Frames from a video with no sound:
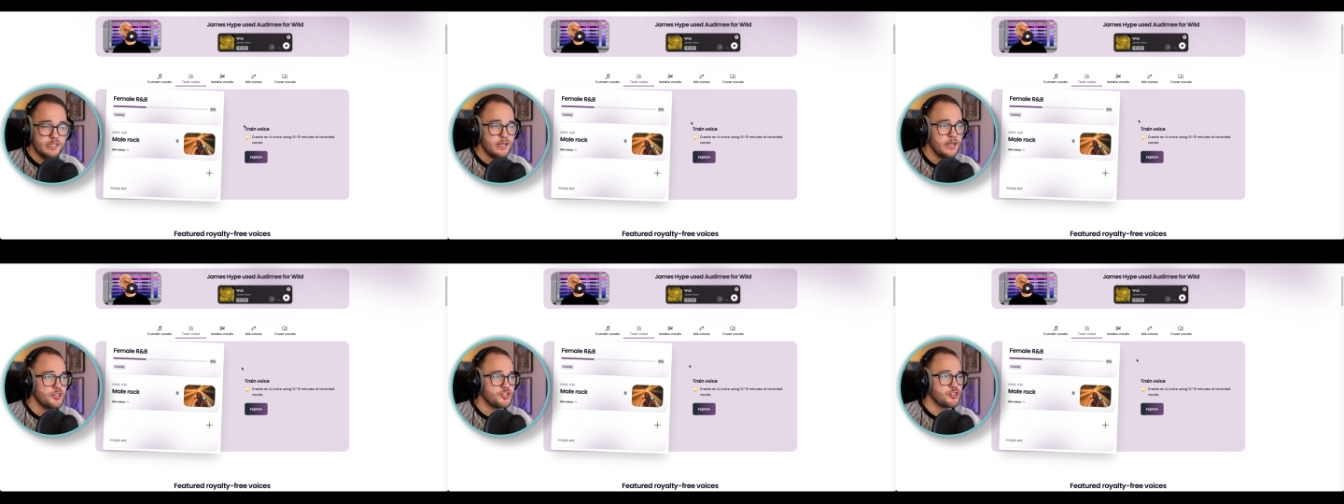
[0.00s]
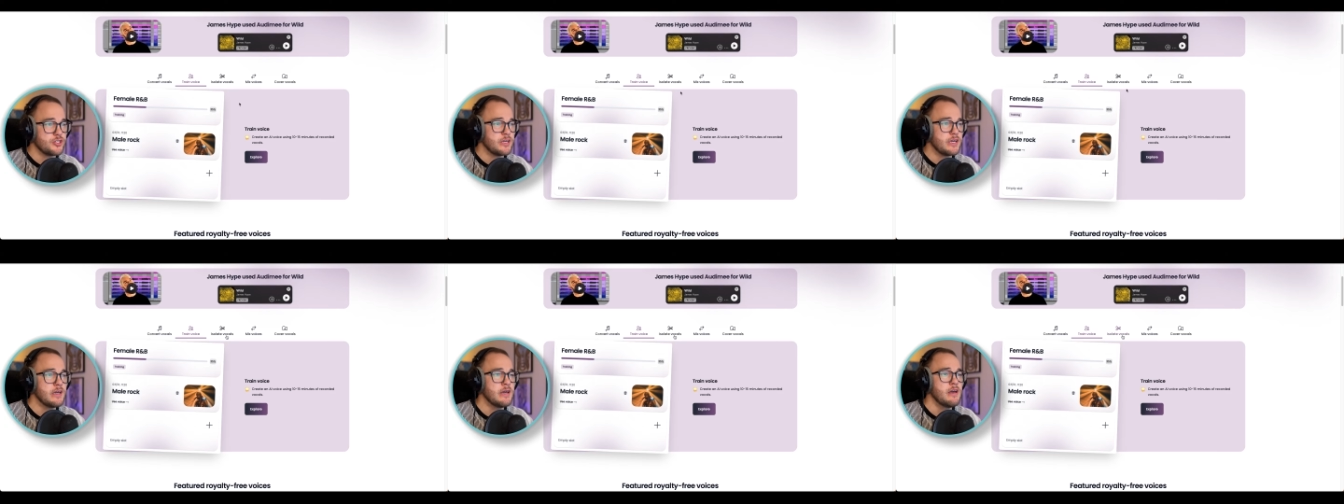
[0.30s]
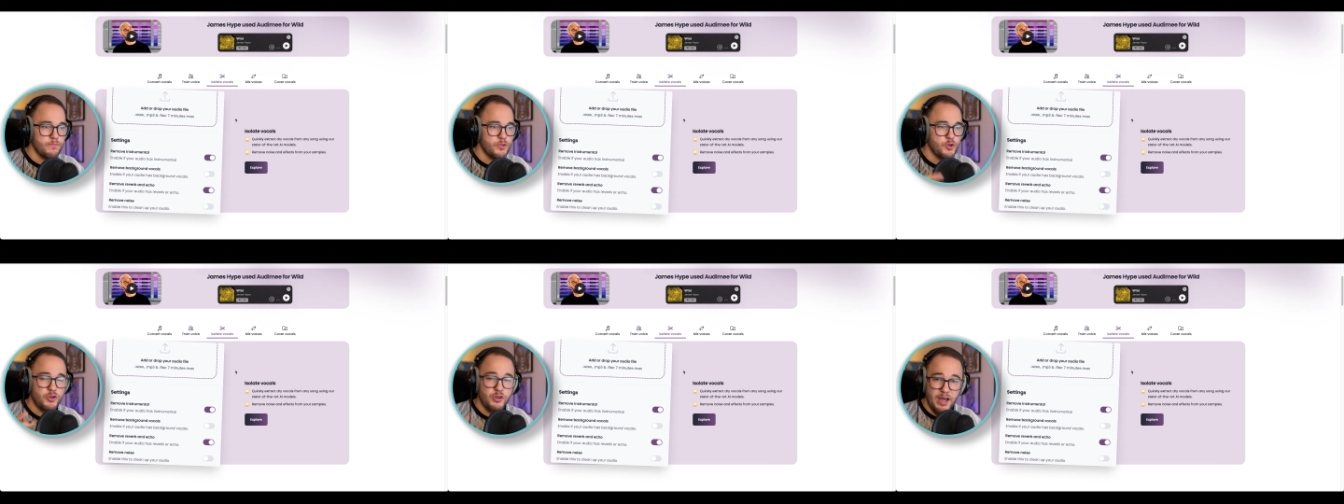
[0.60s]
essentially.
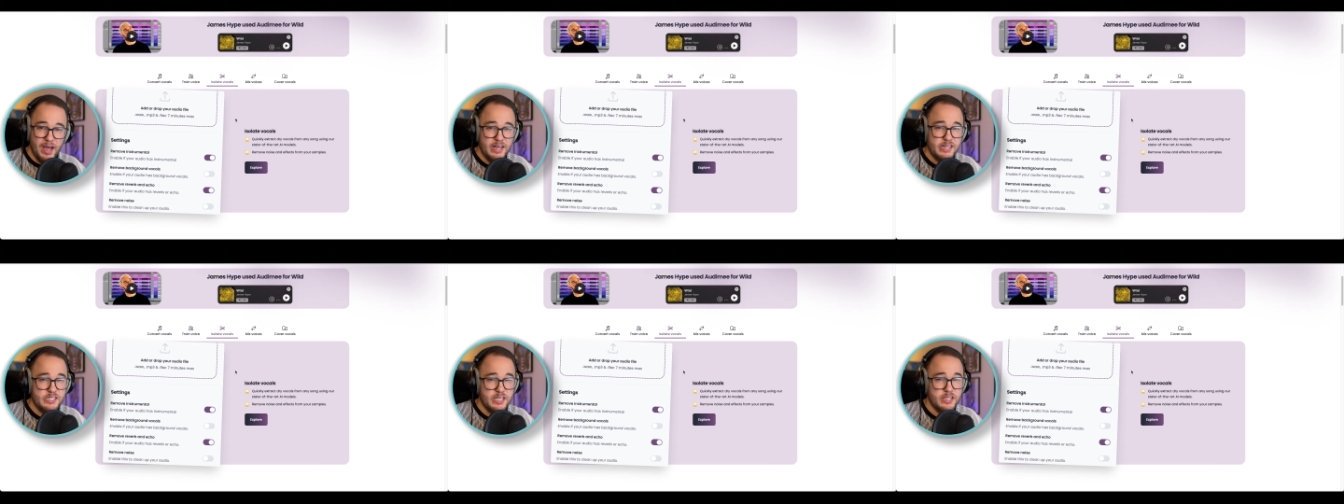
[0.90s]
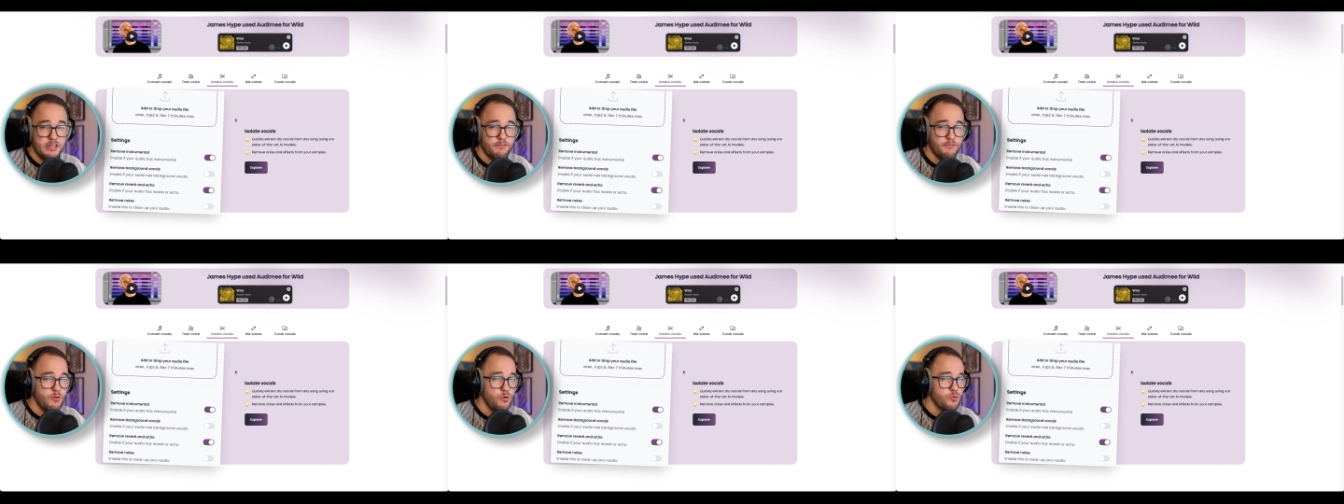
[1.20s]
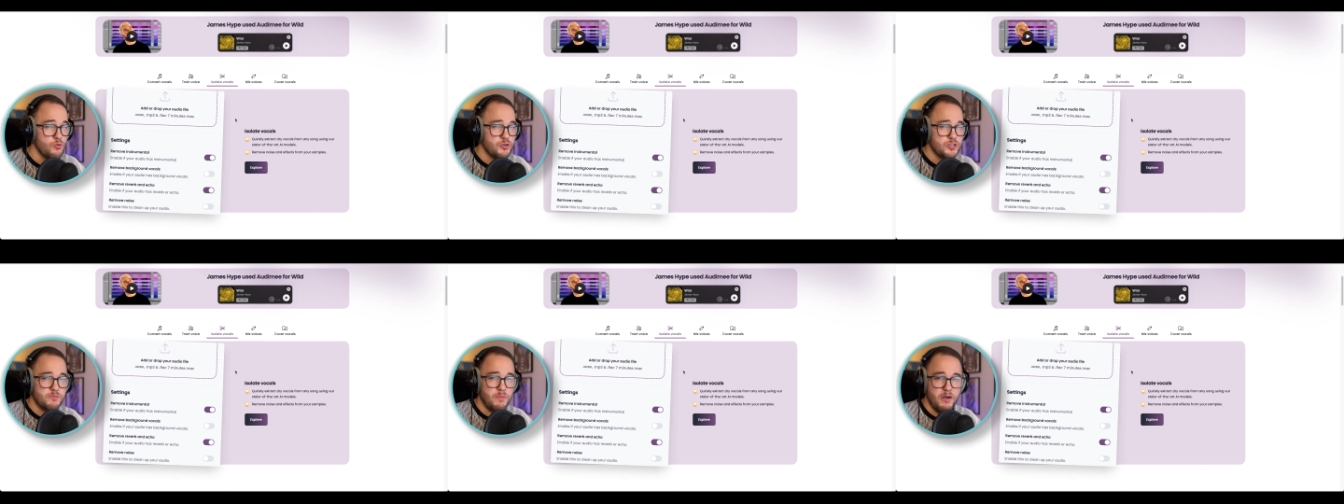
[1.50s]
You can isolate the
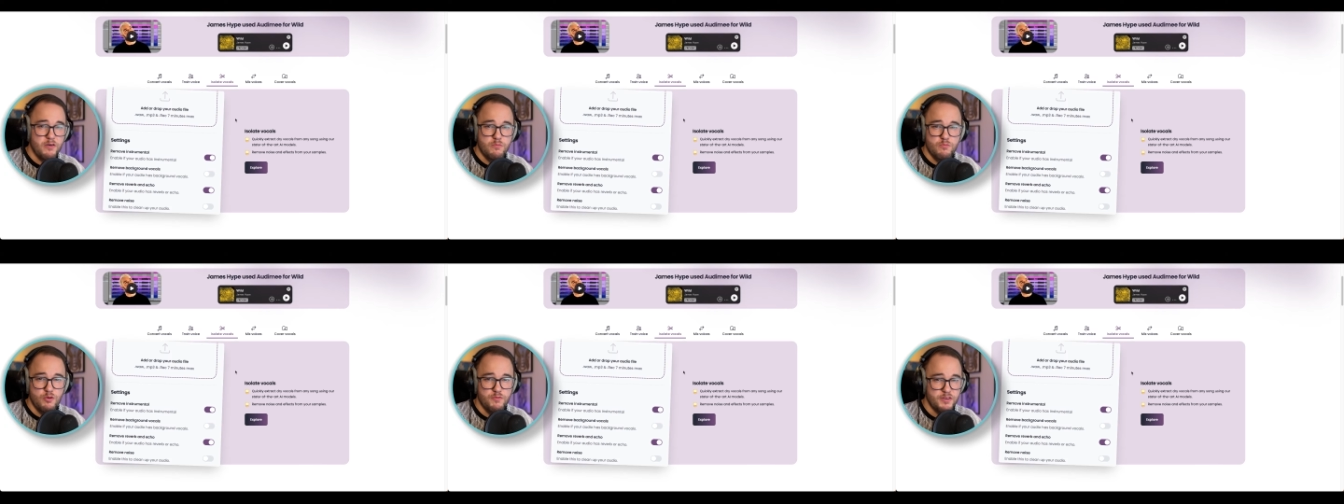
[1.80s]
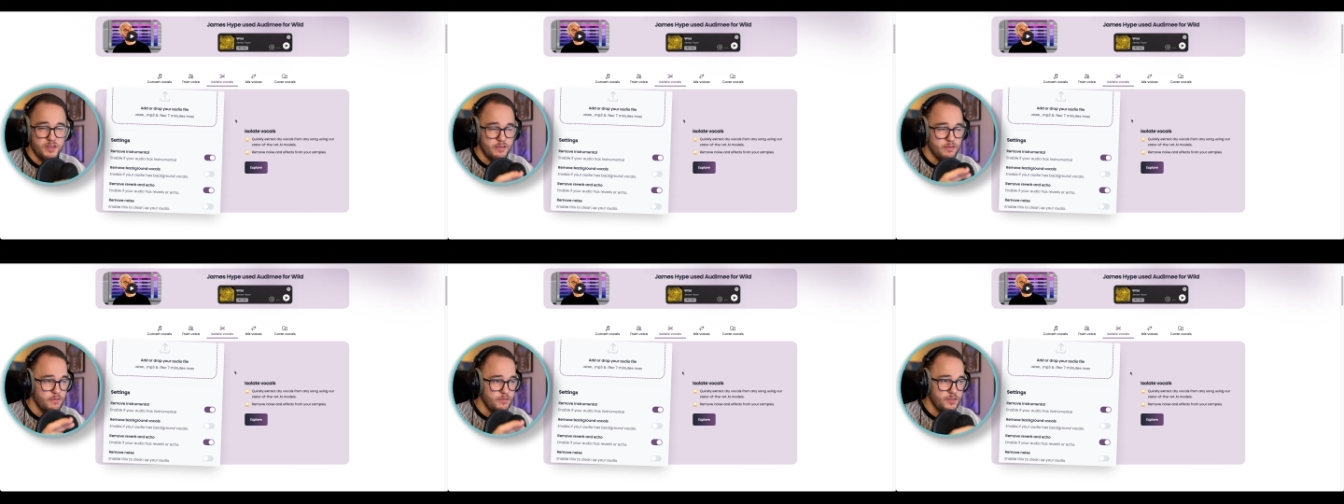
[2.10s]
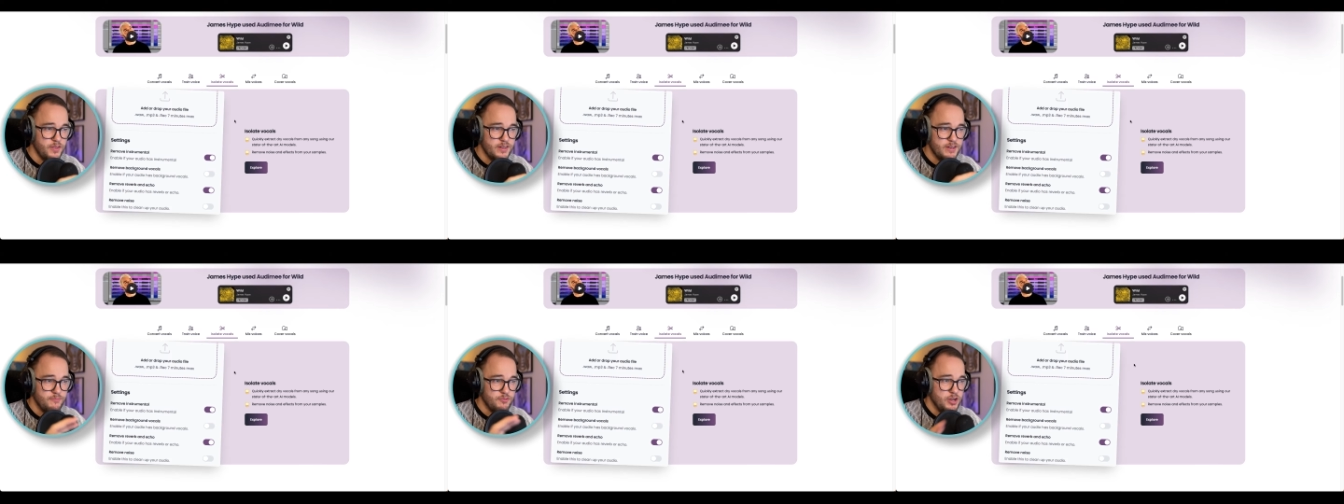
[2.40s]
vocals by removing
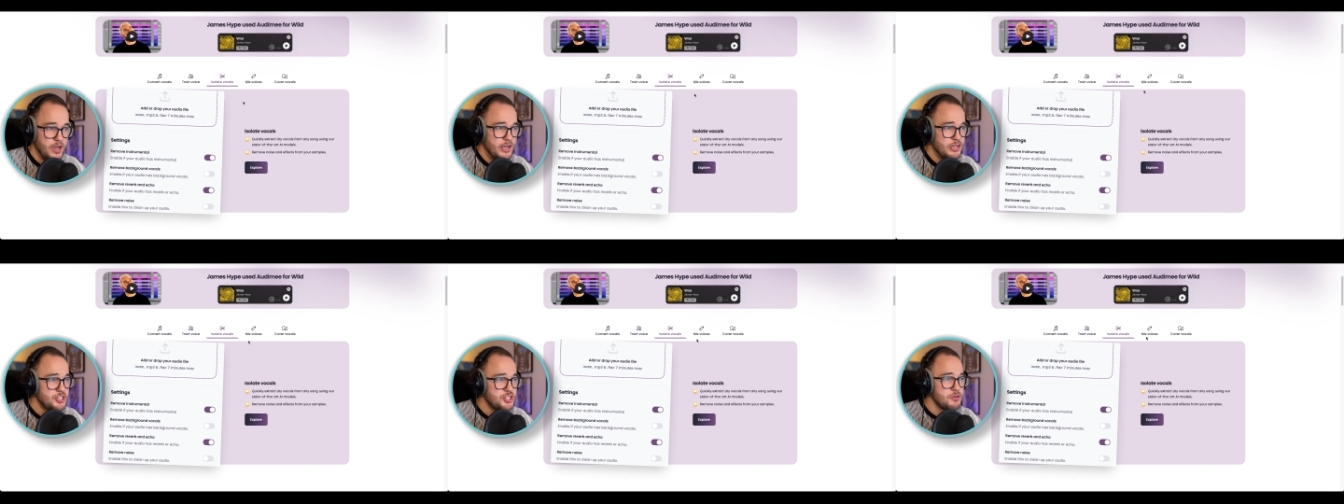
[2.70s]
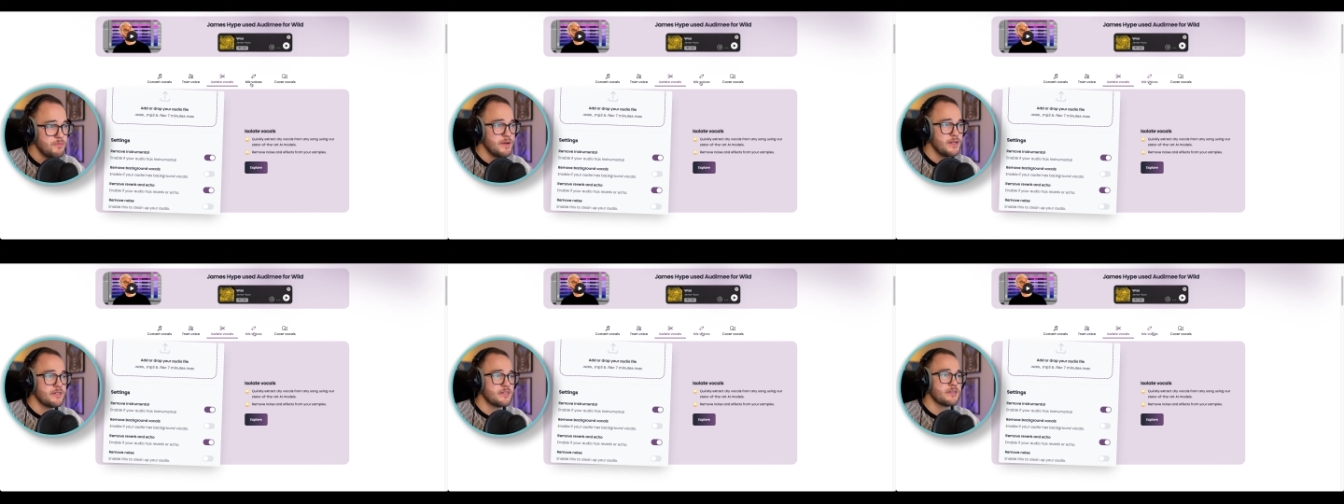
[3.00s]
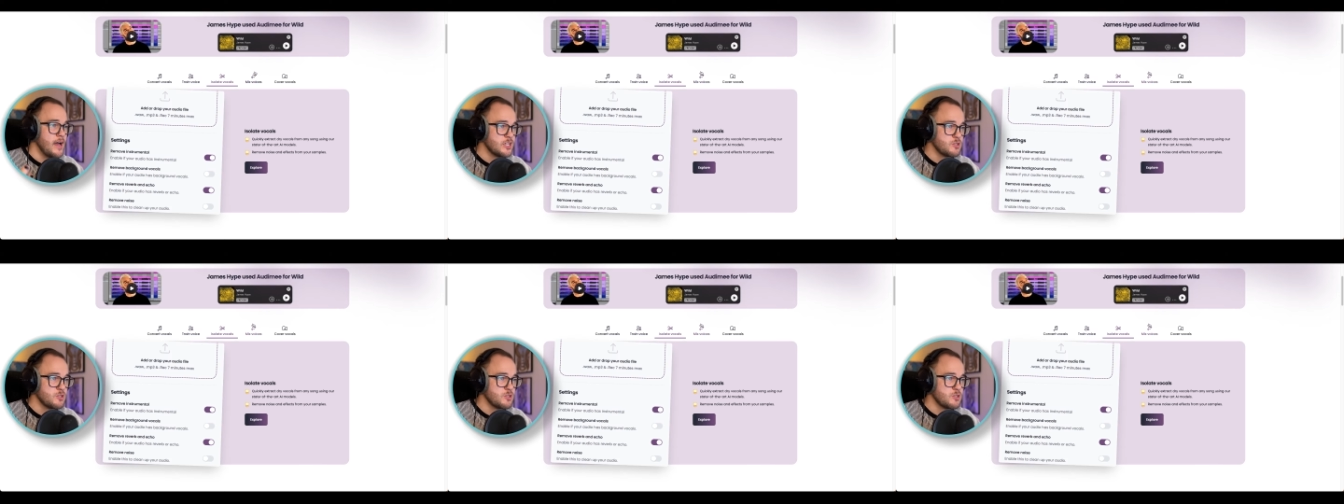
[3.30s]
the different instruments,